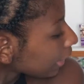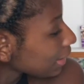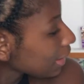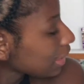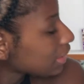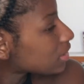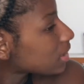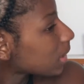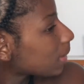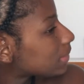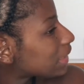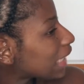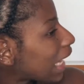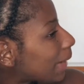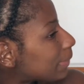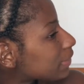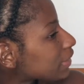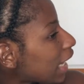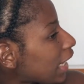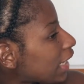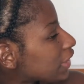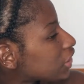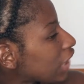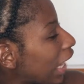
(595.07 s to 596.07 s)
and sometimes
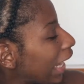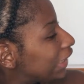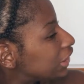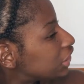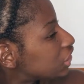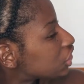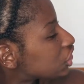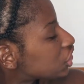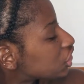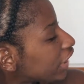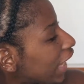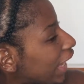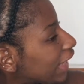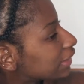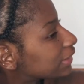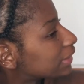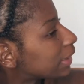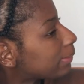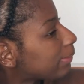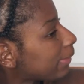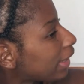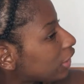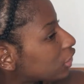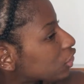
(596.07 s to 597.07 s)
I just check
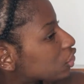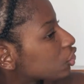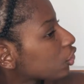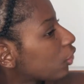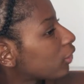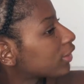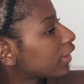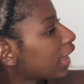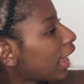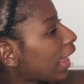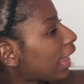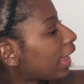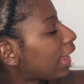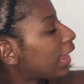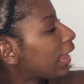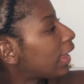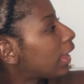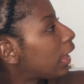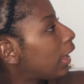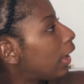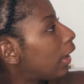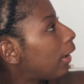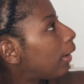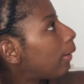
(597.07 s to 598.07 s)
to make sure that
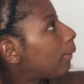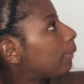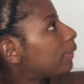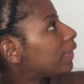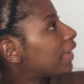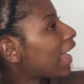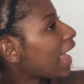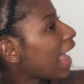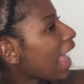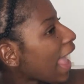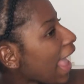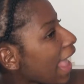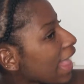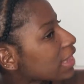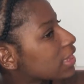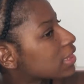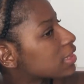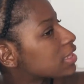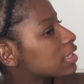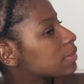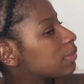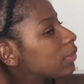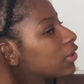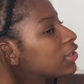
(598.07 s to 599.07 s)
the
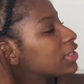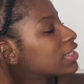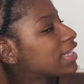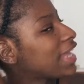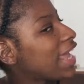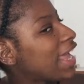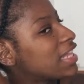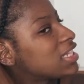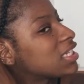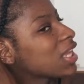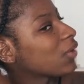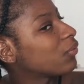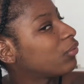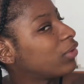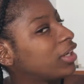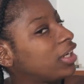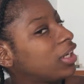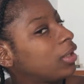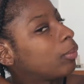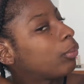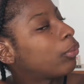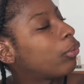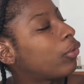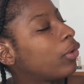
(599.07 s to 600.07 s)
ends, because the ends are really
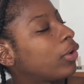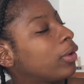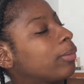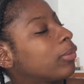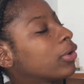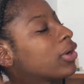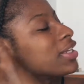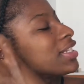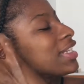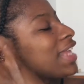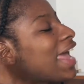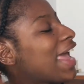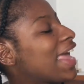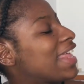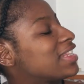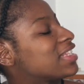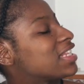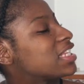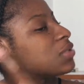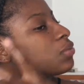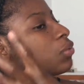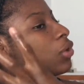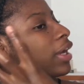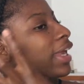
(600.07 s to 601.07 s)
important, because the ends
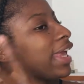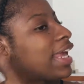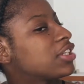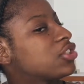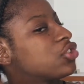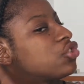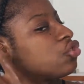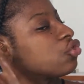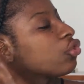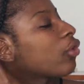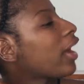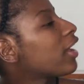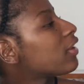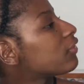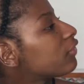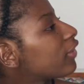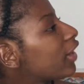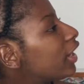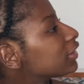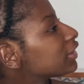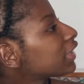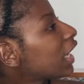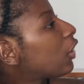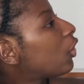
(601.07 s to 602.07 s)
is what gets dry first.